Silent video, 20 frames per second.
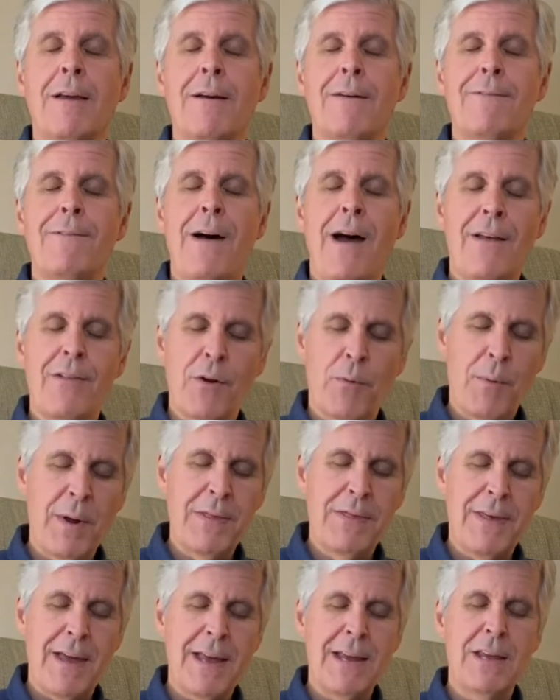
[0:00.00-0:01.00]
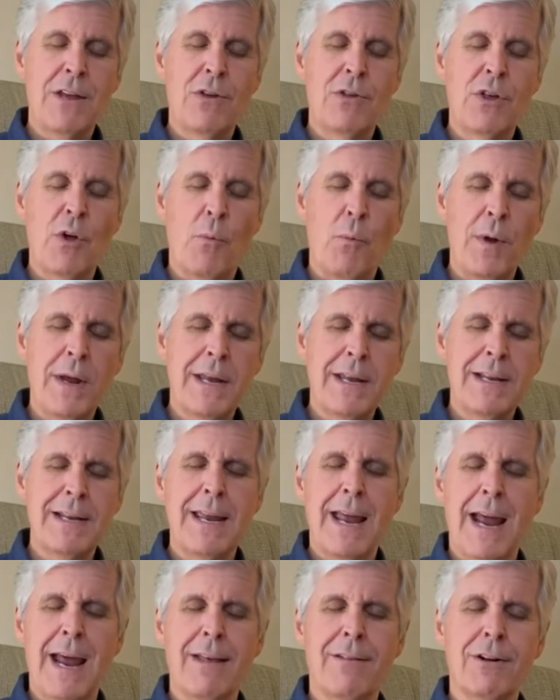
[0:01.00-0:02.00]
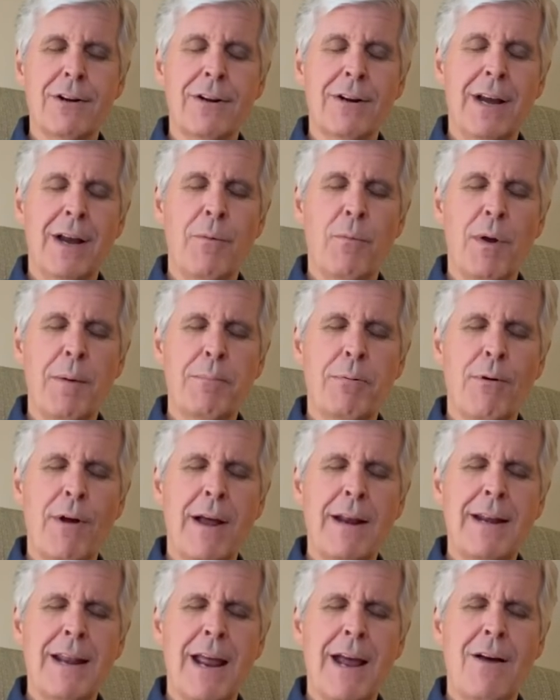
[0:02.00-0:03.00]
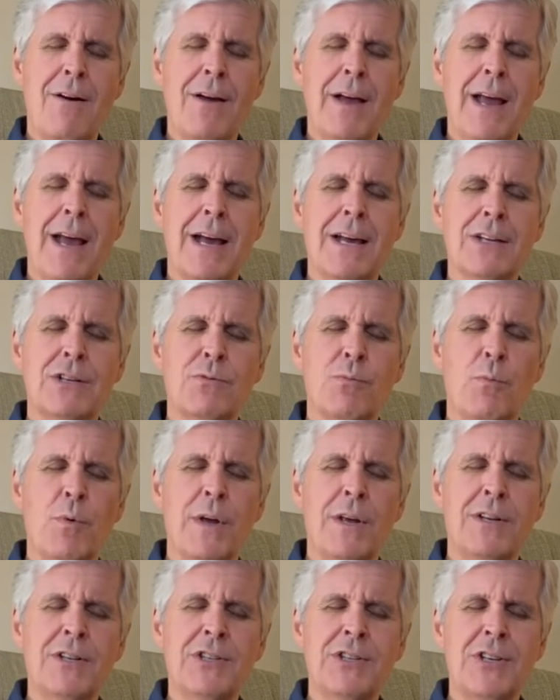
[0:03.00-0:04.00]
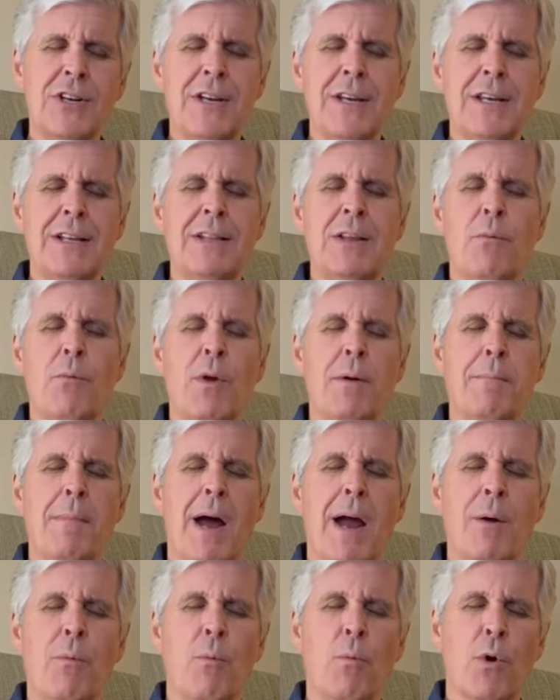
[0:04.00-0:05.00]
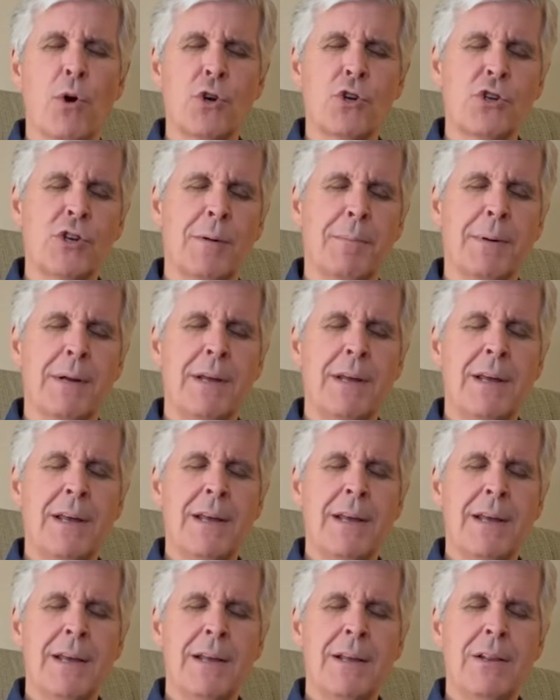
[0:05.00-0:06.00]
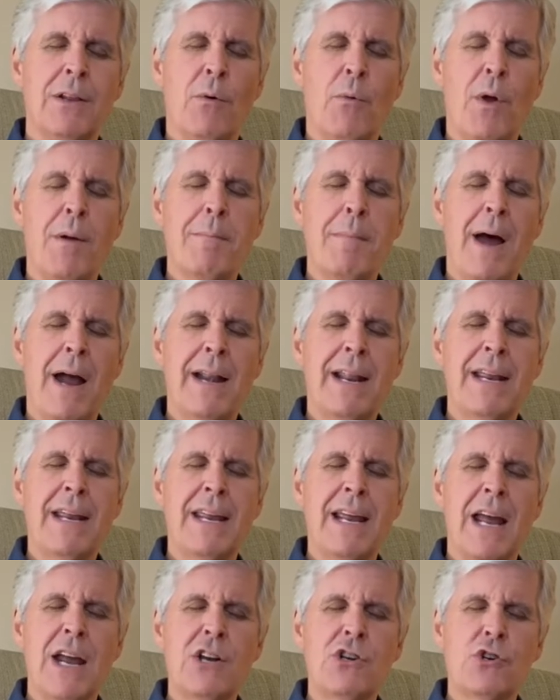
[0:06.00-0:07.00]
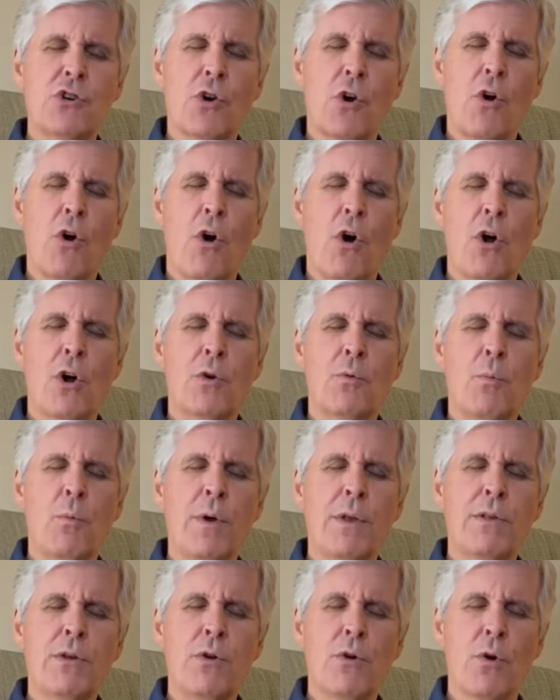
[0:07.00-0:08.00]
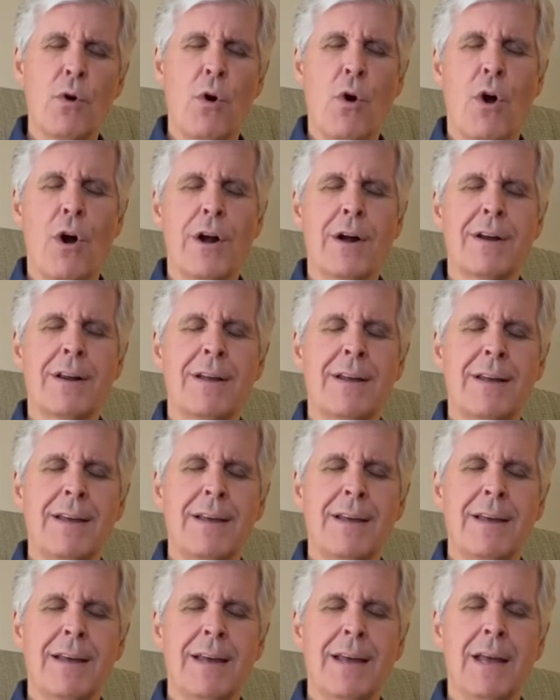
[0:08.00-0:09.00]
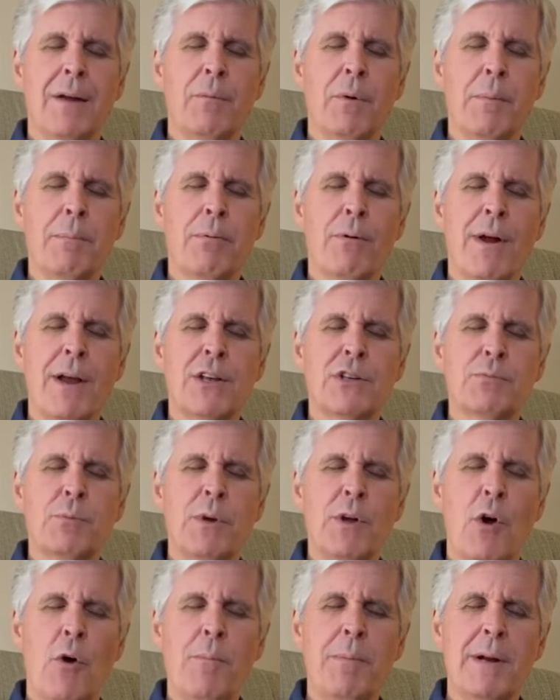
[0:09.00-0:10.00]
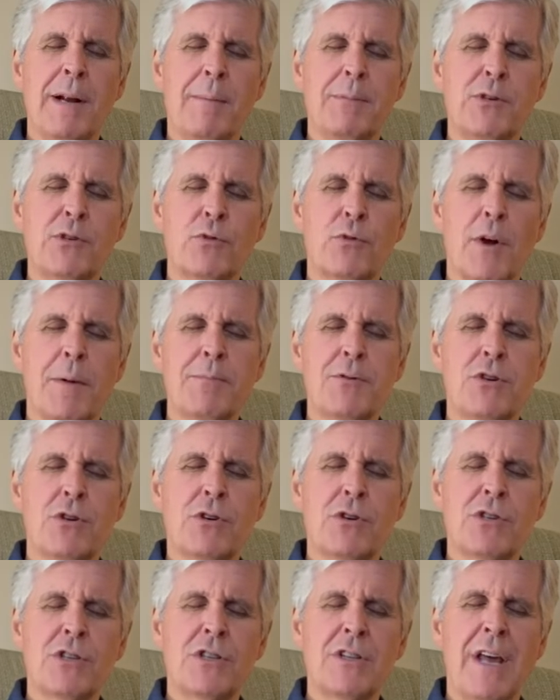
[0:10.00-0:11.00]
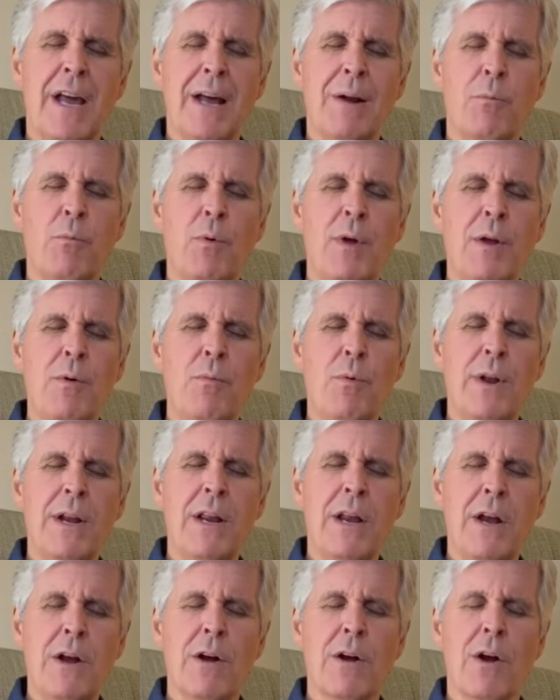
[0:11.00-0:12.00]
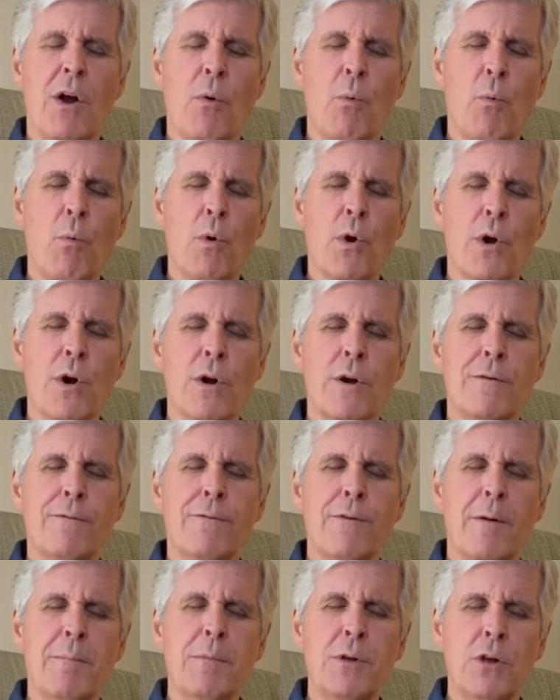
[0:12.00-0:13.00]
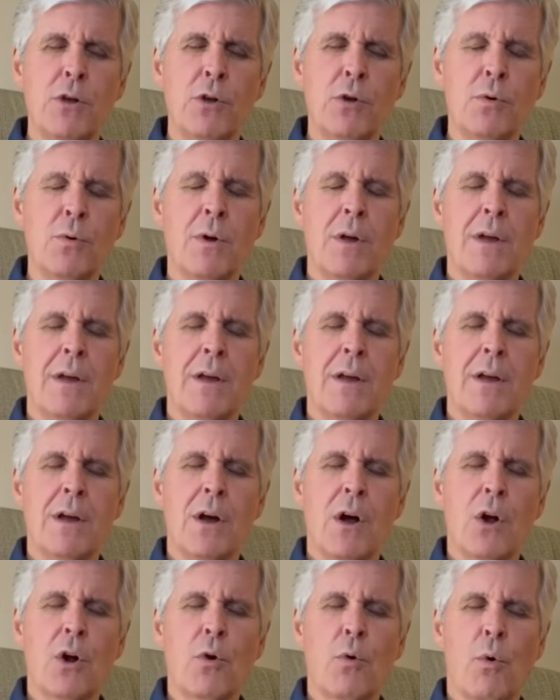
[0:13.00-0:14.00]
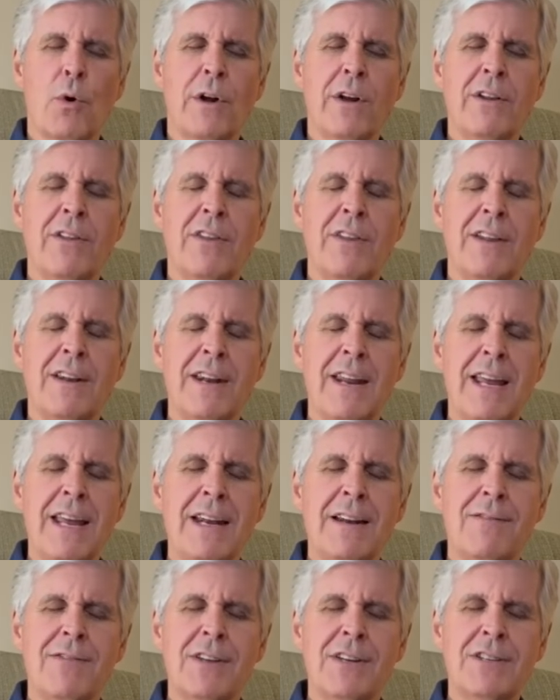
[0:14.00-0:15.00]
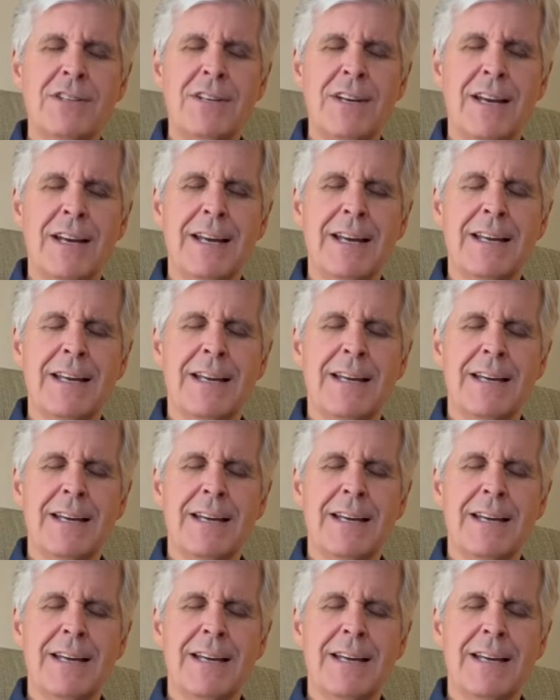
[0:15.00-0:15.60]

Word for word: Father, we thank you that we can gather and we pray now as we sing that we might worship, that we might engage your heart with your heart. And we pray as we open up scriptures that we would hear a word from you according to the need of this day.